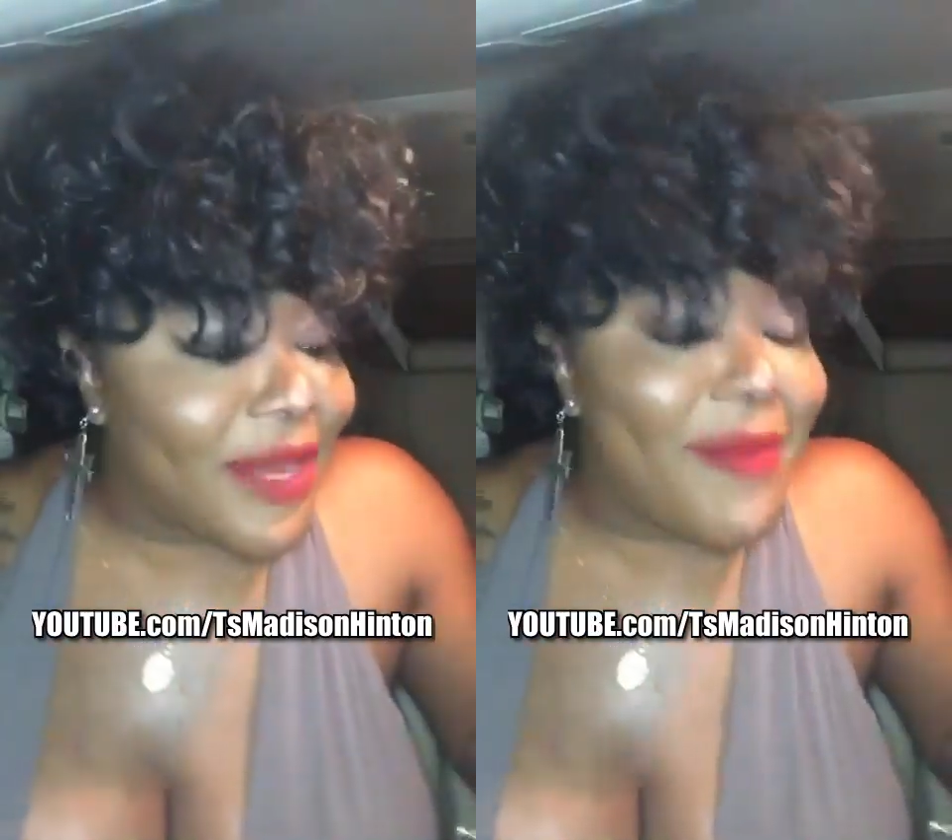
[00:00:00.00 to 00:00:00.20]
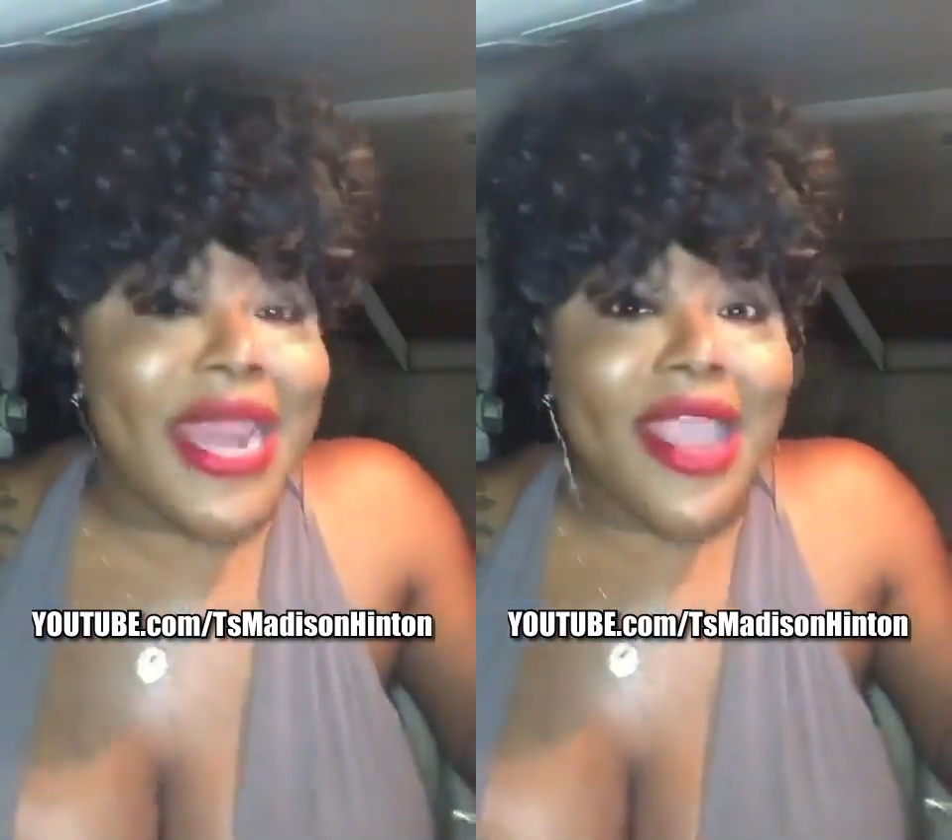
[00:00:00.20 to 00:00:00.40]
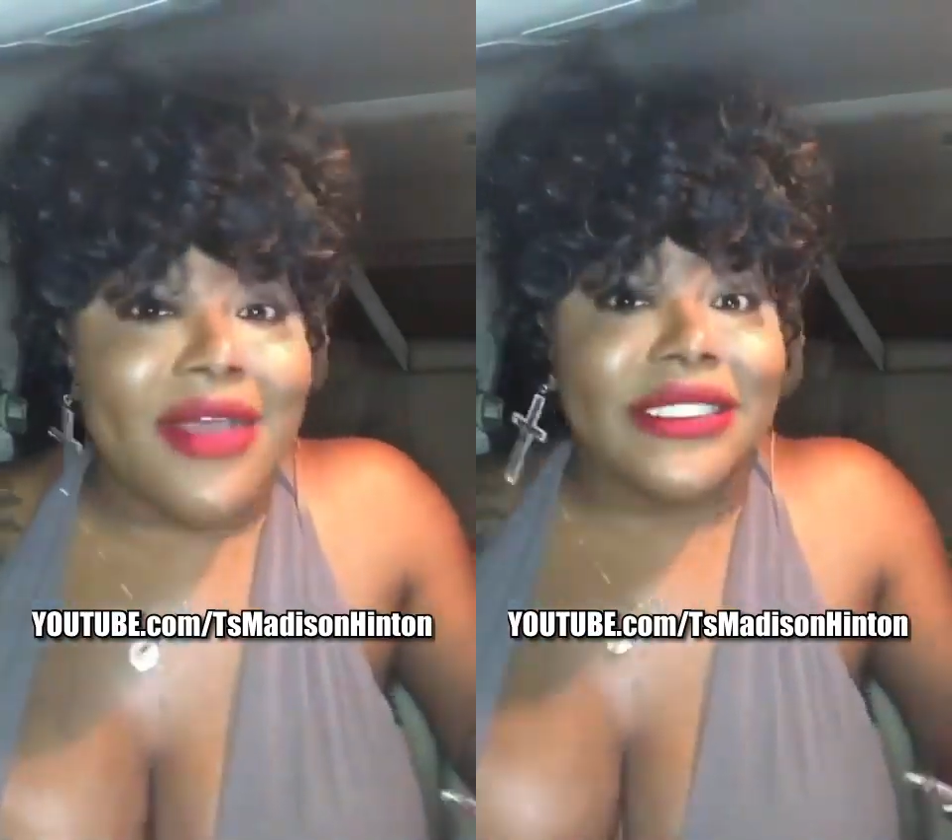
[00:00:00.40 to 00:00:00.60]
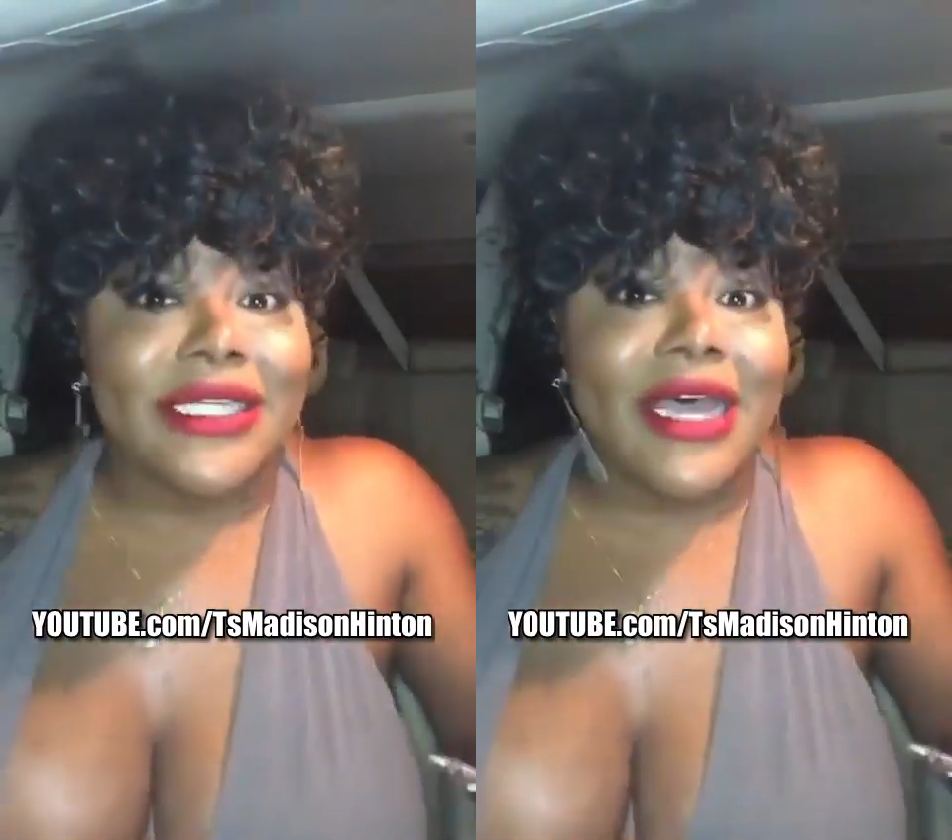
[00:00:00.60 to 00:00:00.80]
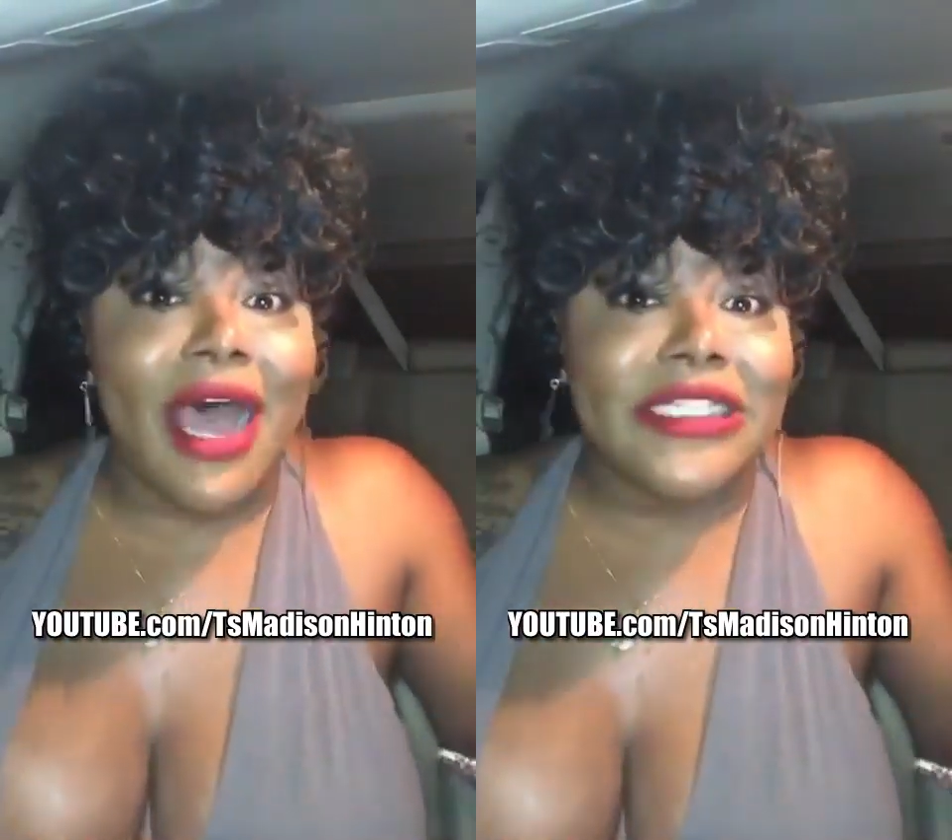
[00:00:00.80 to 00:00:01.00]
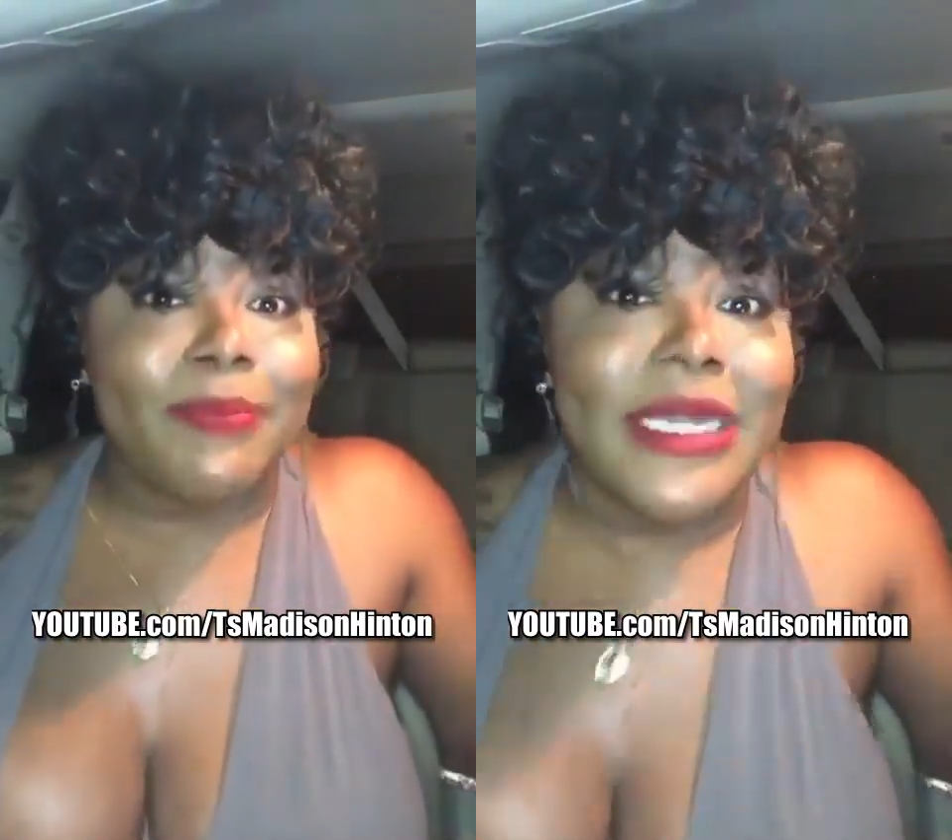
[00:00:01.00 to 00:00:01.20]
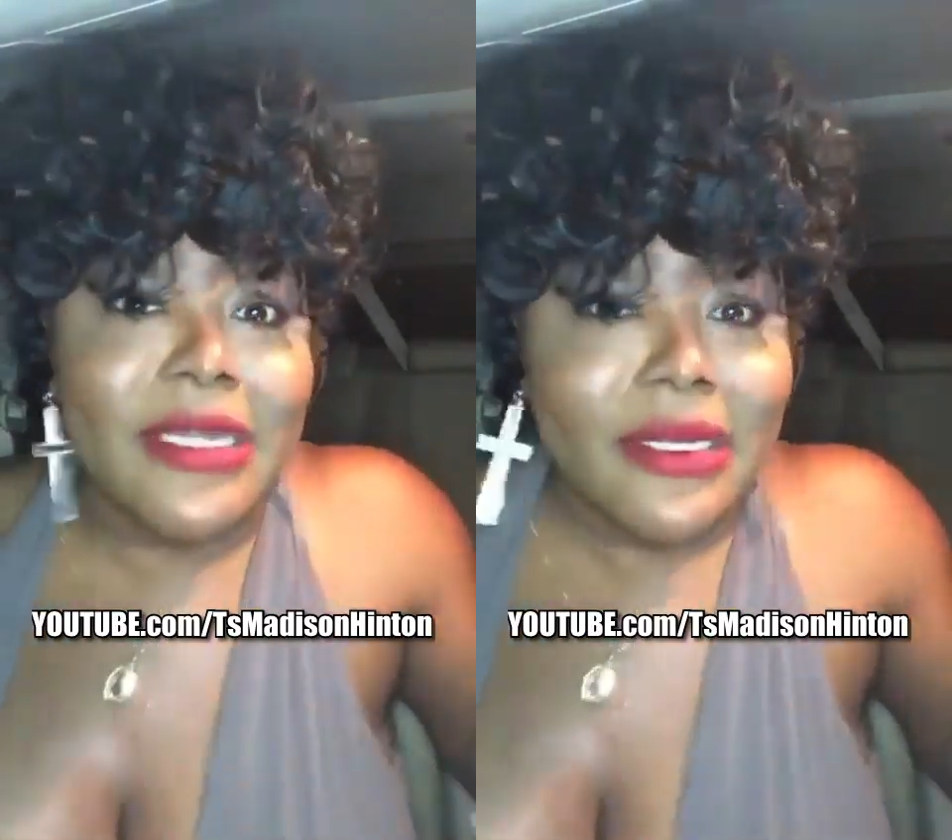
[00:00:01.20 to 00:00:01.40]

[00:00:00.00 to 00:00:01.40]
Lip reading: somebody else's husband?